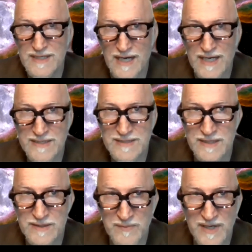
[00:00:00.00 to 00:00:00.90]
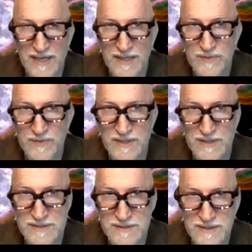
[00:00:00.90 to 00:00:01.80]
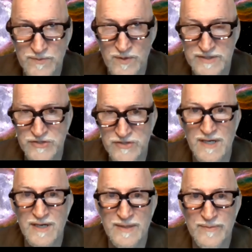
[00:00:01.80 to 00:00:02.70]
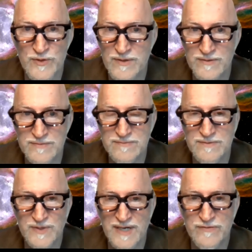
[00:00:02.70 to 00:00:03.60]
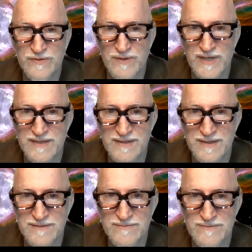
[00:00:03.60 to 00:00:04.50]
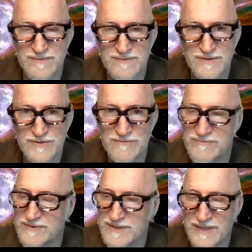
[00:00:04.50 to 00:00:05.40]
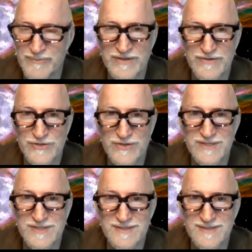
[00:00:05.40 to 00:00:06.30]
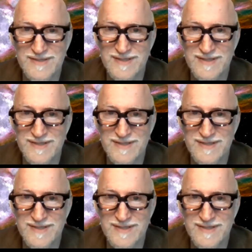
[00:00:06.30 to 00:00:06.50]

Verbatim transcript: guys get mad because they want your time or whatever, right? And you're, you got to make your choices.